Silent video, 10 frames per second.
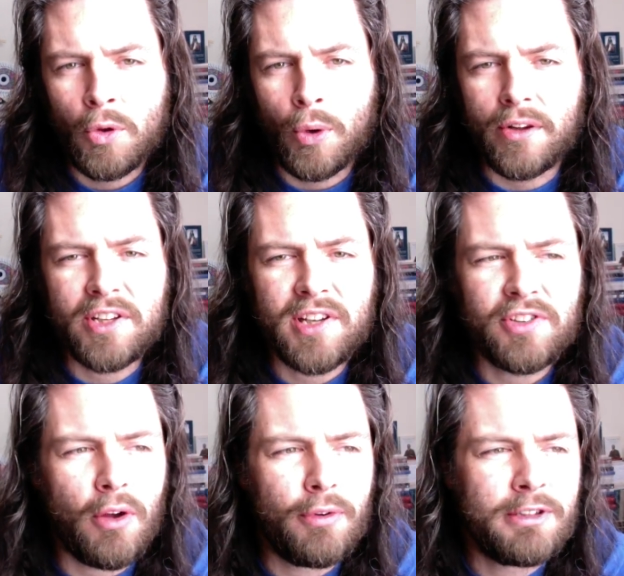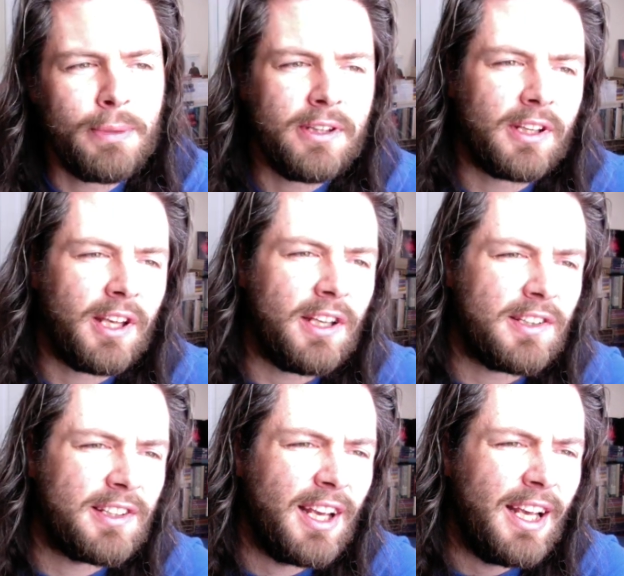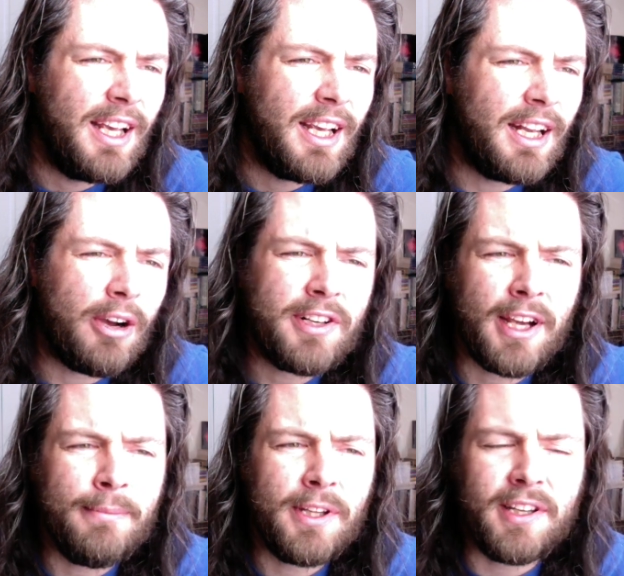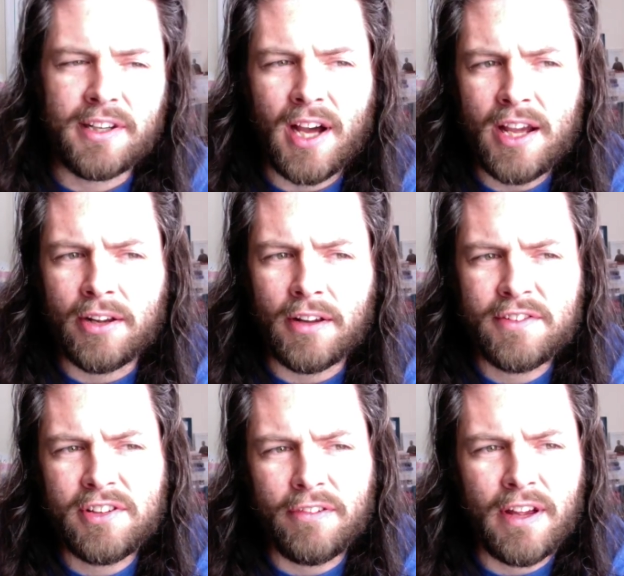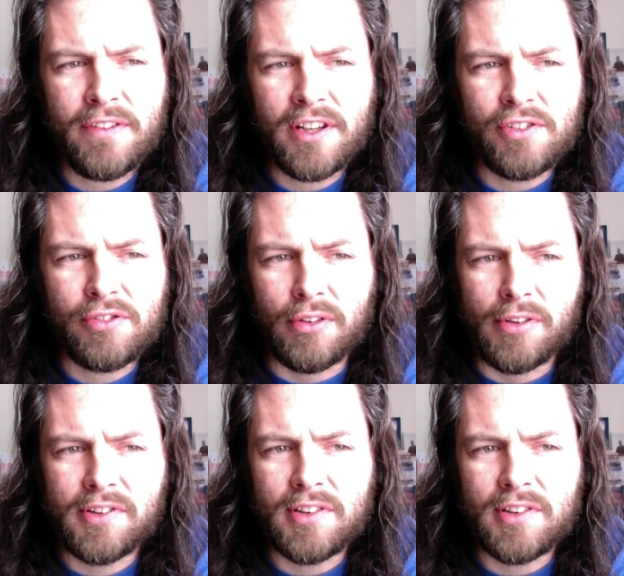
While this has always been the case, in our time the denial of self-evident truths